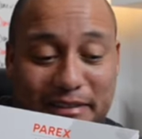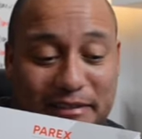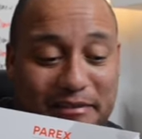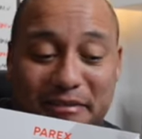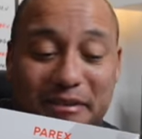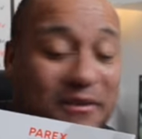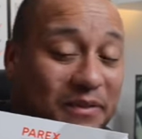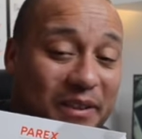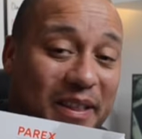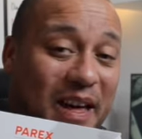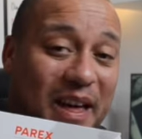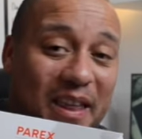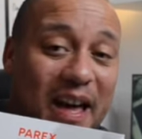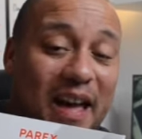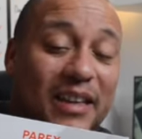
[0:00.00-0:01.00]
nothing
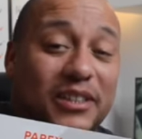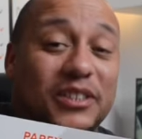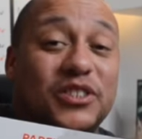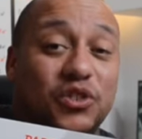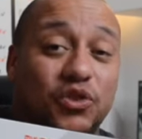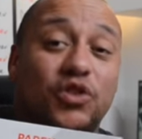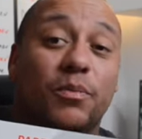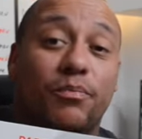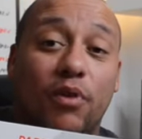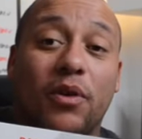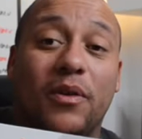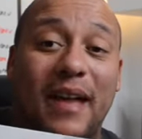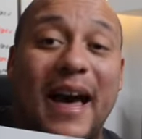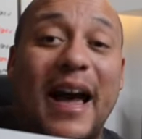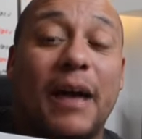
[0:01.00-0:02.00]
like that. This is just a product
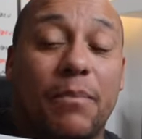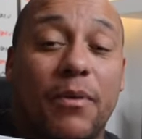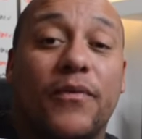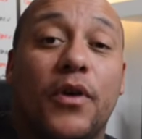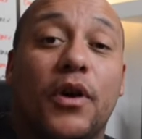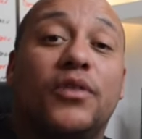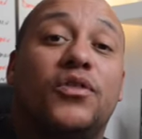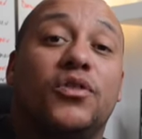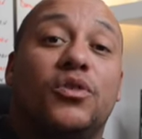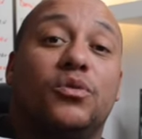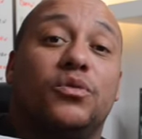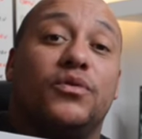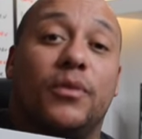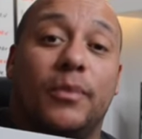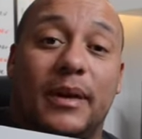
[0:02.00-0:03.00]
that I prefer to
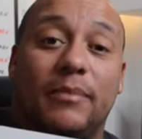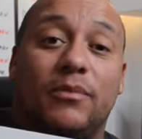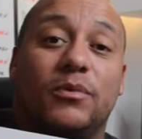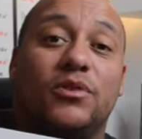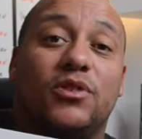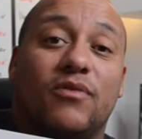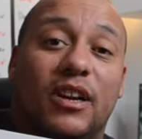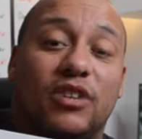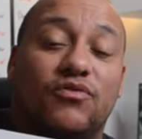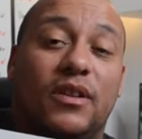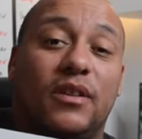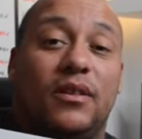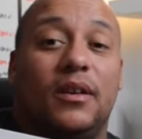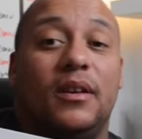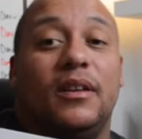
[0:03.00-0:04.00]
use for when I'm doing scratch
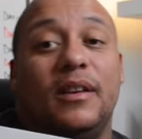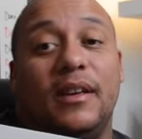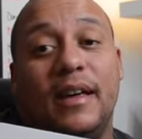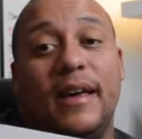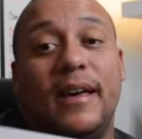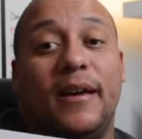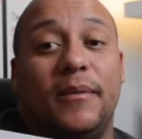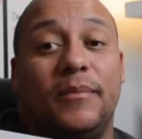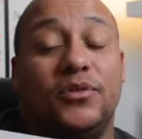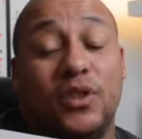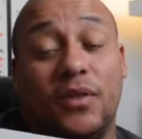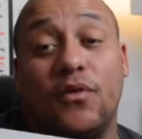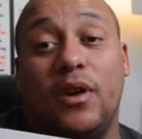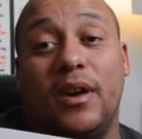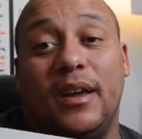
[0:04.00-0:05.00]
render. So
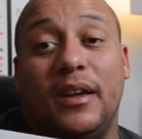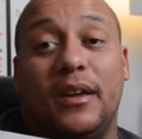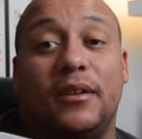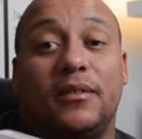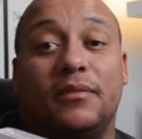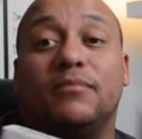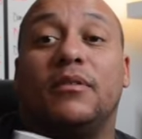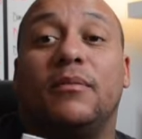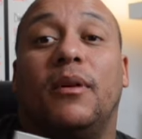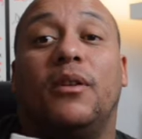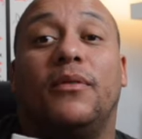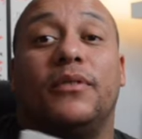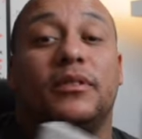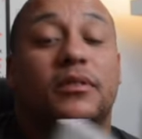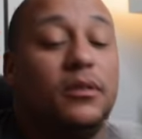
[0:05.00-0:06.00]
I've got it here in my
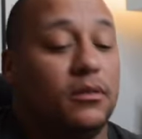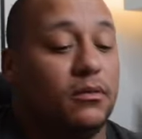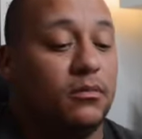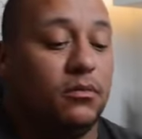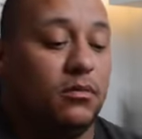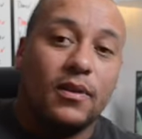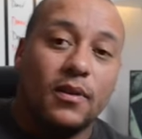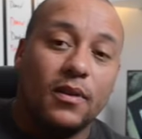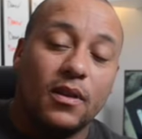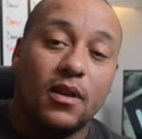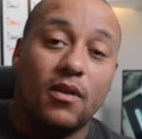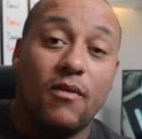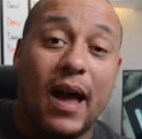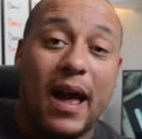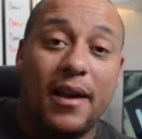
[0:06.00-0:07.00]
office.
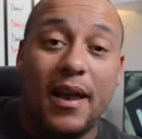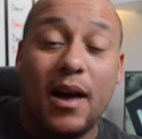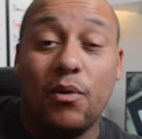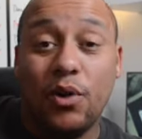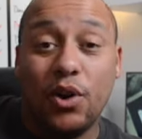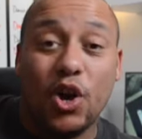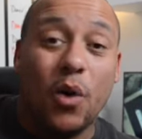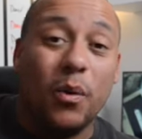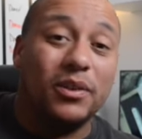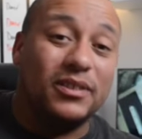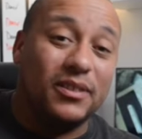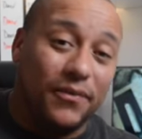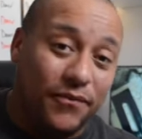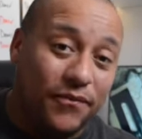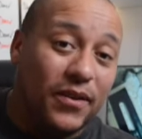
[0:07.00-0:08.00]
Right, now I'm going to go on to
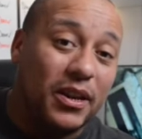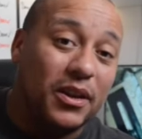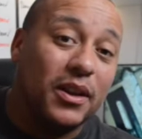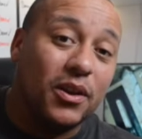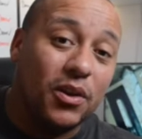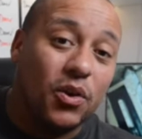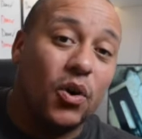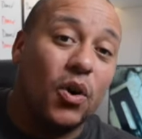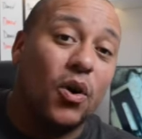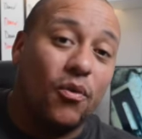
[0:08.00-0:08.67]
Thincoat